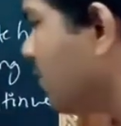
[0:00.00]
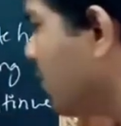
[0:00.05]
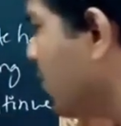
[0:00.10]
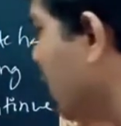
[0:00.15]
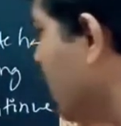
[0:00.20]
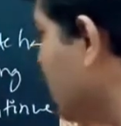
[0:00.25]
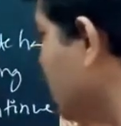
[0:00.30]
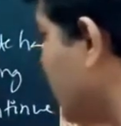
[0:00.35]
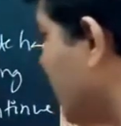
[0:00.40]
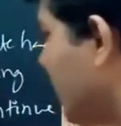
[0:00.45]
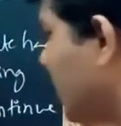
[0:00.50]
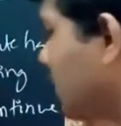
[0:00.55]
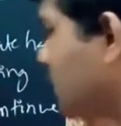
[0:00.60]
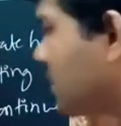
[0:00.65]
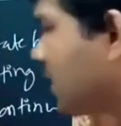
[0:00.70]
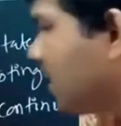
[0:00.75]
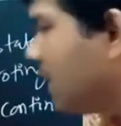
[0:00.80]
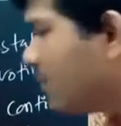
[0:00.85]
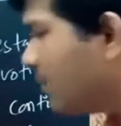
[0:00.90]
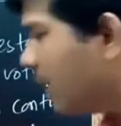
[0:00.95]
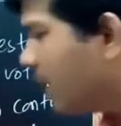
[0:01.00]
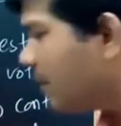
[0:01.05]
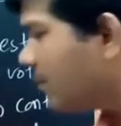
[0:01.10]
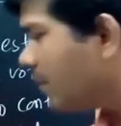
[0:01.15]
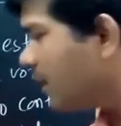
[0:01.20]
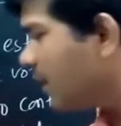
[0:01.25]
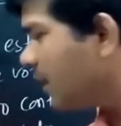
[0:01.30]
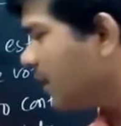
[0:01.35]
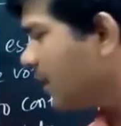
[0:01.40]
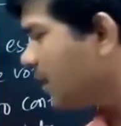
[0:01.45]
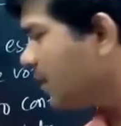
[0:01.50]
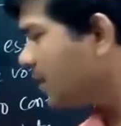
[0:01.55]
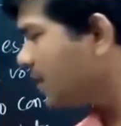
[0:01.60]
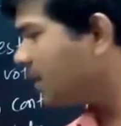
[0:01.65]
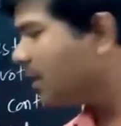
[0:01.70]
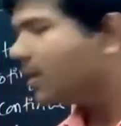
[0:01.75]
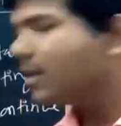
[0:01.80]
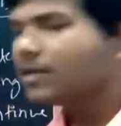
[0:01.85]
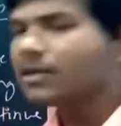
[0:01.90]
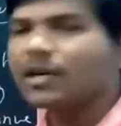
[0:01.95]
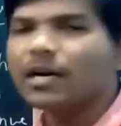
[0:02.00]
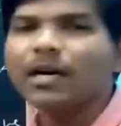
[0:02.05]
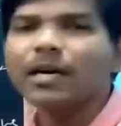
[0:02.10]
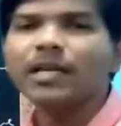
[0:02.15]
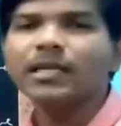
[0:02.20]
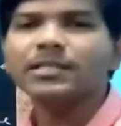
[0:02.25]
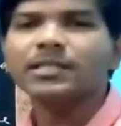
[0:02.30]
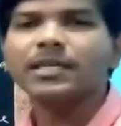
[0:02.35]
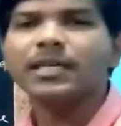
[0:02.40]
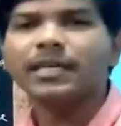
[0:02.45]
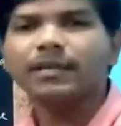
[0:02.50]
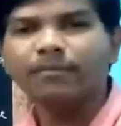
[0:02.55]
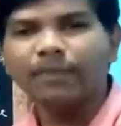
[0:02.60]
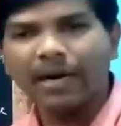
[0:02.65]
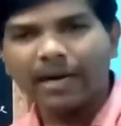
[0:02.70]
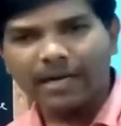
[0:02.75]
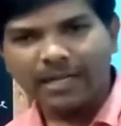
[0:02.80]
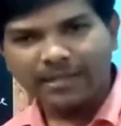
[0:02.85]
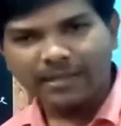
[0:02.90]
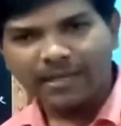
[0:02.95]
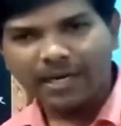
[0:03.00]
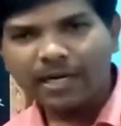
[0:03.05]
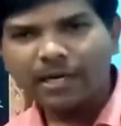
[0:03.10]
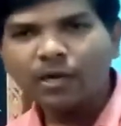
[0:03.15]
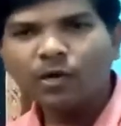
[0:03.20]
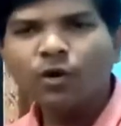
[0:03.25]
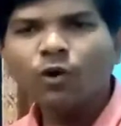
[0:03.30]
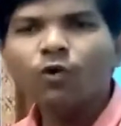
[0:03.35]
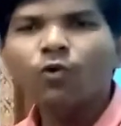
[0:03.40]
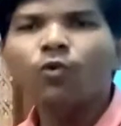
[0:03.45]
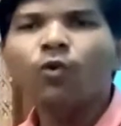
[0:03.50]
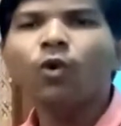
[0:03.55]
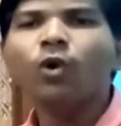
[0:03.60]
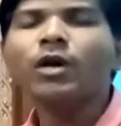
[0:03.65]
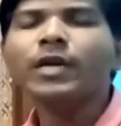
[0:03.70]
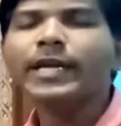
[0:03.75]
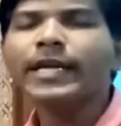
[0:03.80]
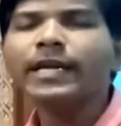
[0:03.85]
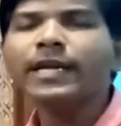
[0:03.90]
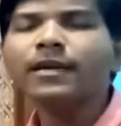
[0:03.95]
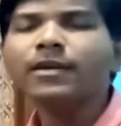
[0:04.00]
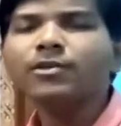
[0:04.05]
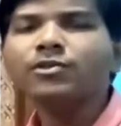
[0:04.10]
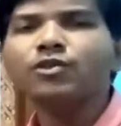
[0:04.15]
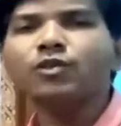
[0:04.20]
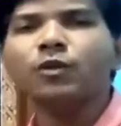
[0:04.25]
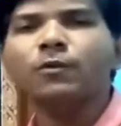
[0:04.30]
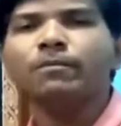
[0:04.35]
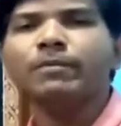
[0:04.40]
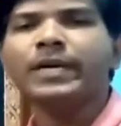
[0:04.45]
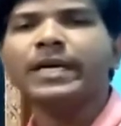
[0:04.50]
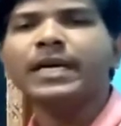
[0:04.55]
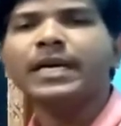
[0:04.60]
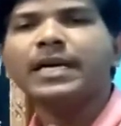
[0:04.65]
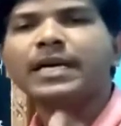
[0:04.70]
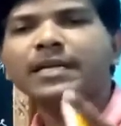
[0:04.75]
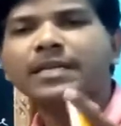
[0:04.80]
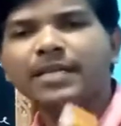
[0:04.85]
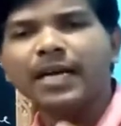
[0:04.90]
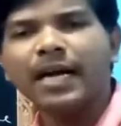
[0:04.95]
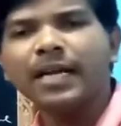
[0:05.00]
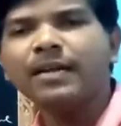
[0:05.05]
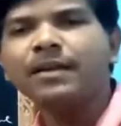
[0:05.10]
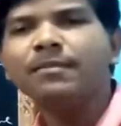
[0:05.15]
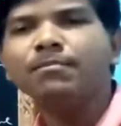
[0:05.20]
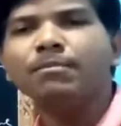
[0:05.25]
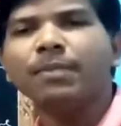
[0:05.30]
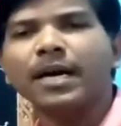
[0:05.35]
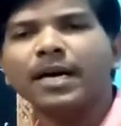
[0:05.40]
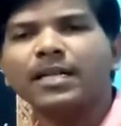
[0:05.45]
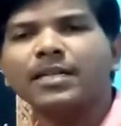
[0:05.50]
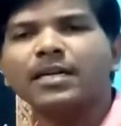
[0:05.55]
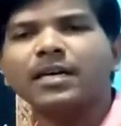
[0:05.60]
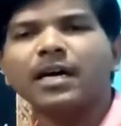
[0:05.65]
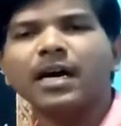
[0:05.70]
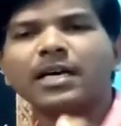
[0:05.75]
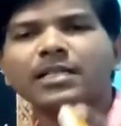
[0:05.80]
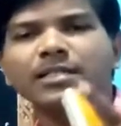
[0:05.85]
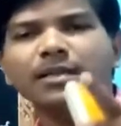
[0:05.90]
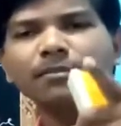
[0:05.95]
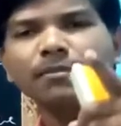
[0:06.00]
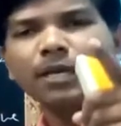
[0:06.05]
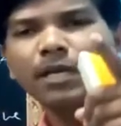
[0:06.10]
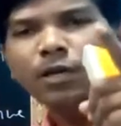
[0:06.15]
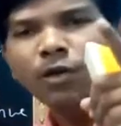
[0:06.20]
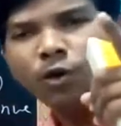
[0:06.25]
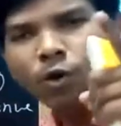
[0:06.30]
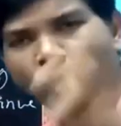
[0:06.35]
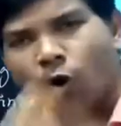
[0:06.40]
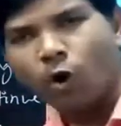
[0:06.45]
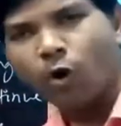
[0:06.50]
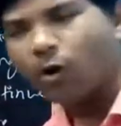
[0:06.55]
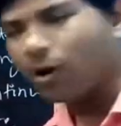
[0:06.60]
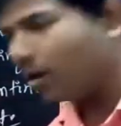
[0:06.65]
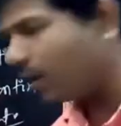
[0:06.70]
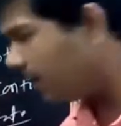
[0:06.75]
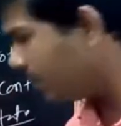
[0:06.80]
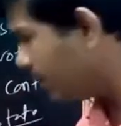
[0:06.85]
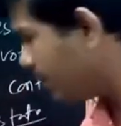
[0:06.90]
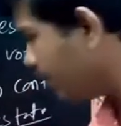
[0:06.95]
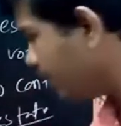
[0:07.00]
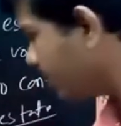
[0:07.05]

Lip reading: What third estate demanding? Third estate demanding that voting should be done by the assembly whole.